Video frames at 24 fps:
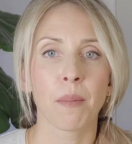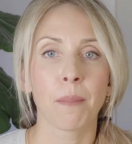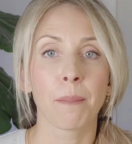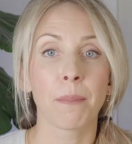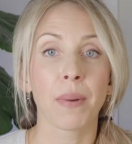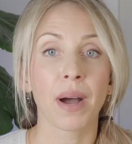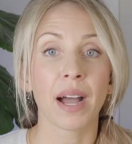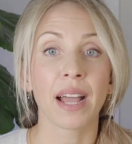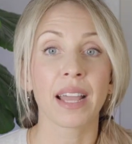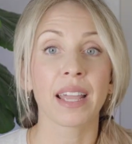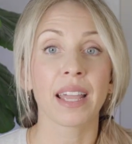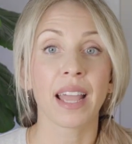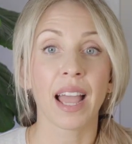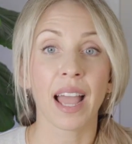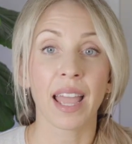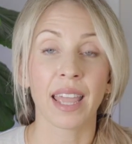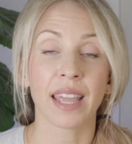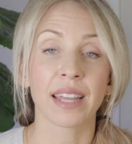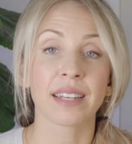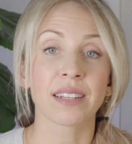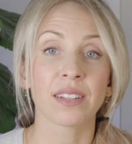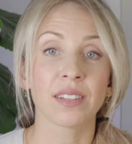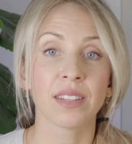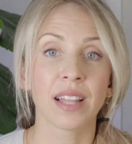By
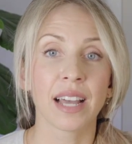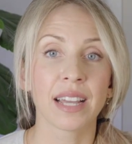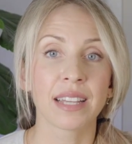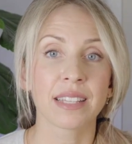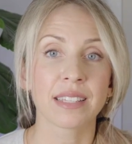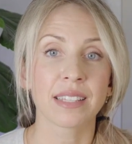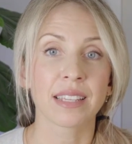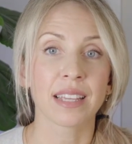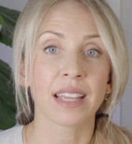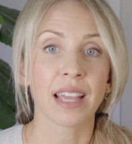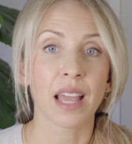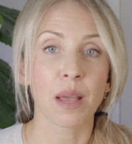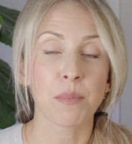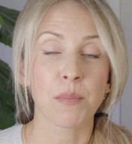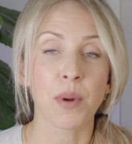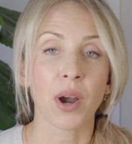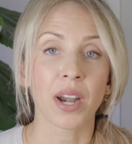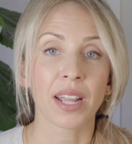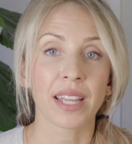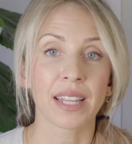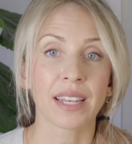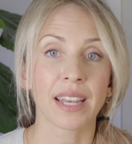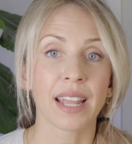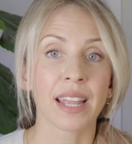analyzing a
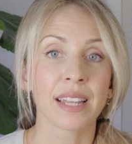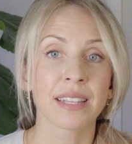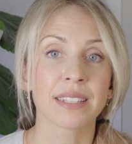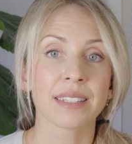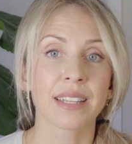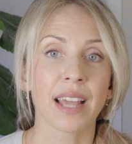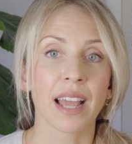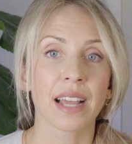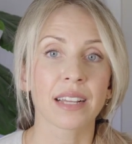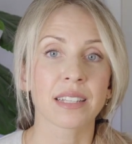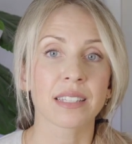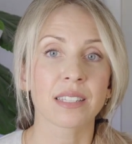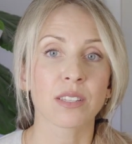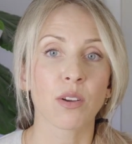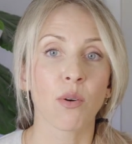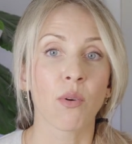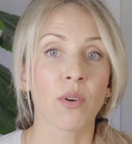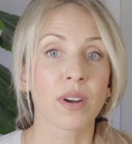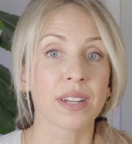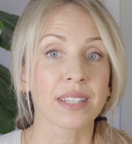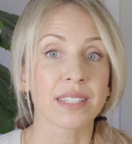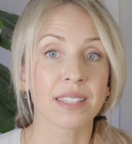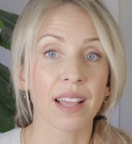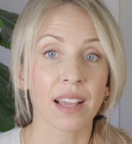market index
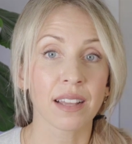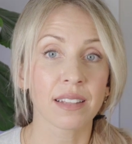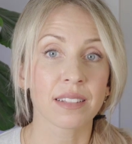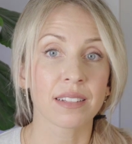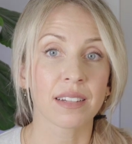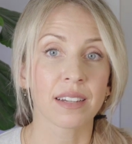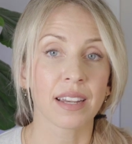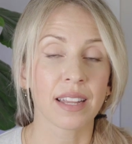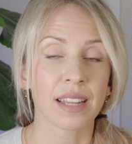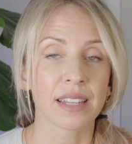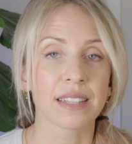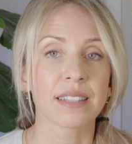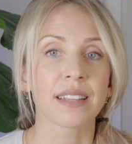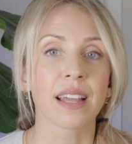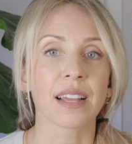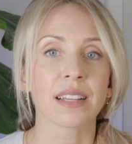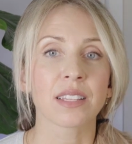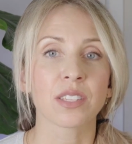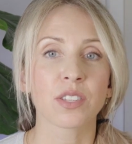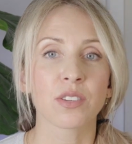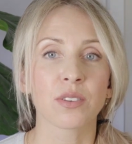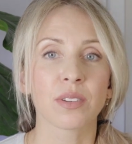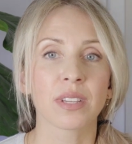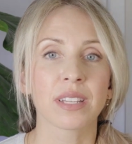or a sector
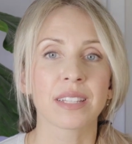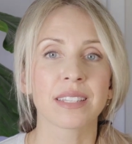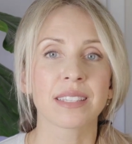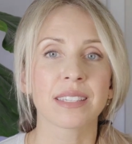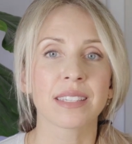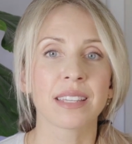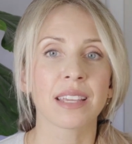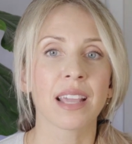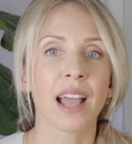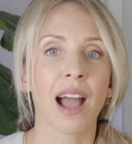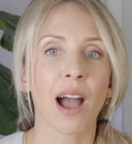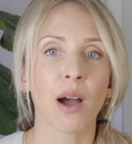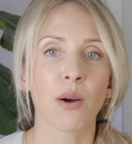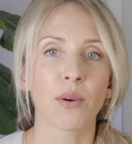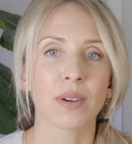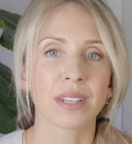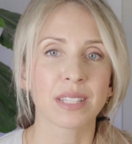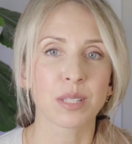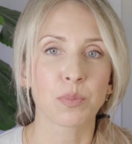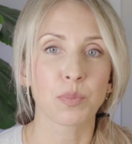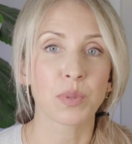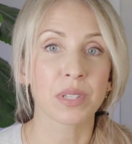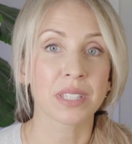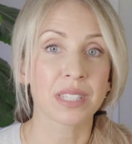index, you can see how a
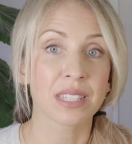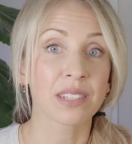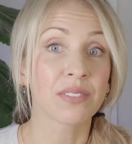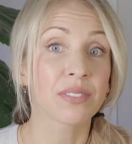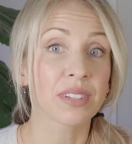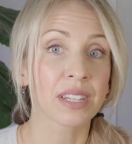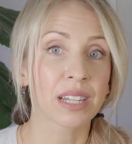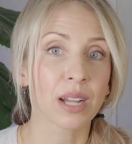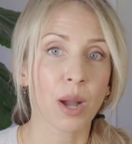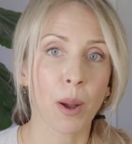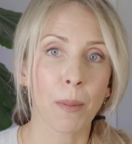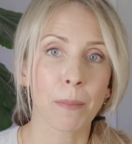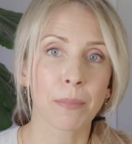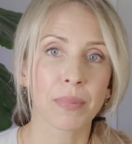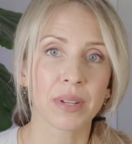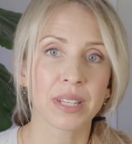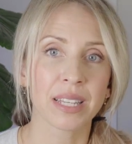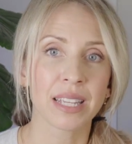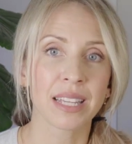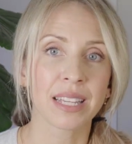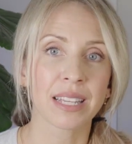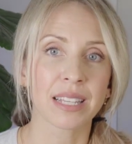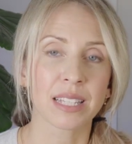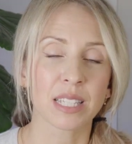specific
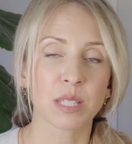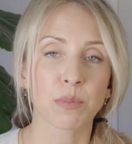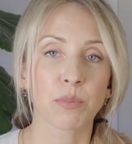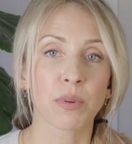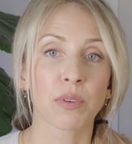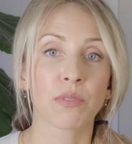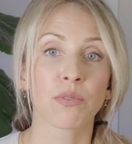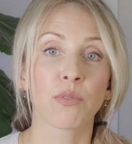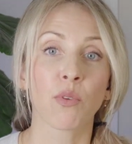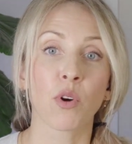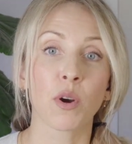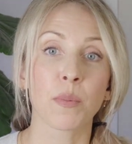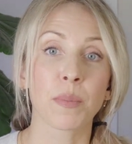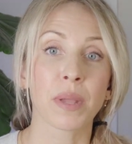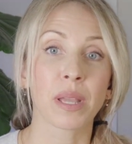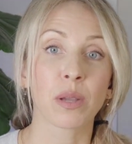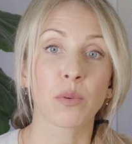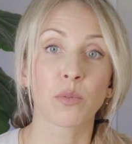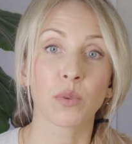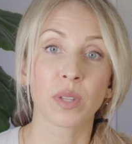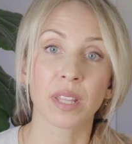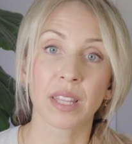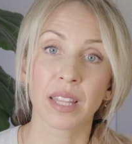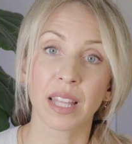company is
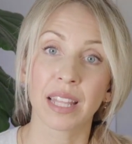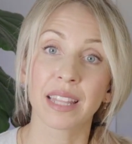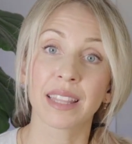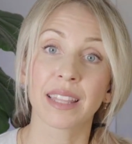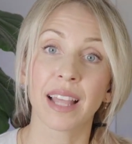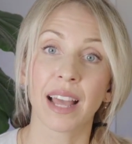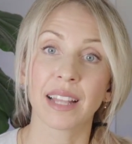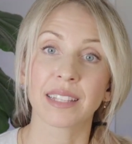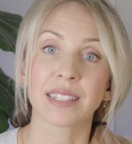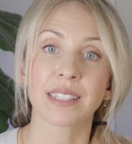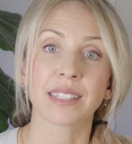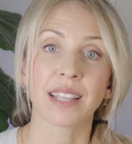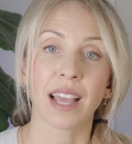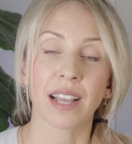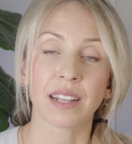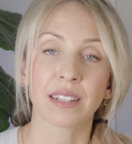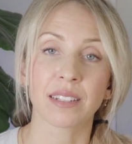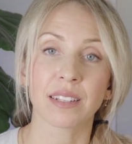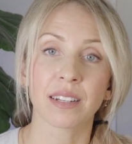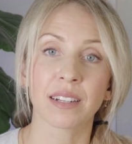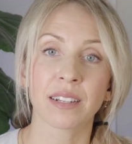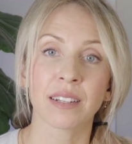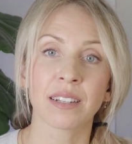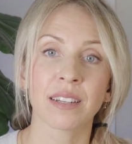performing within that
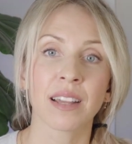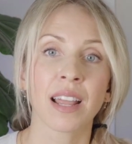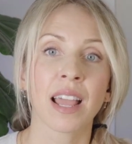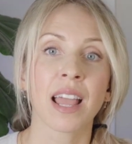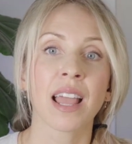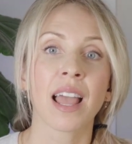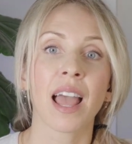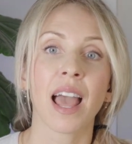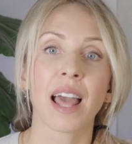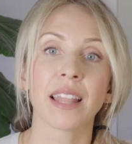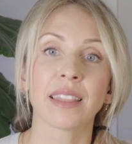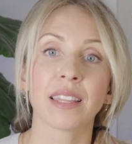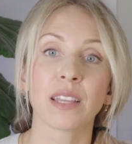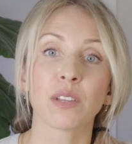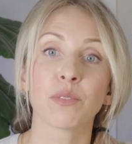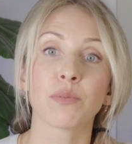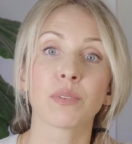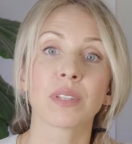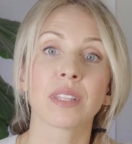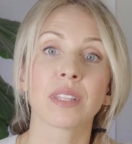sector and then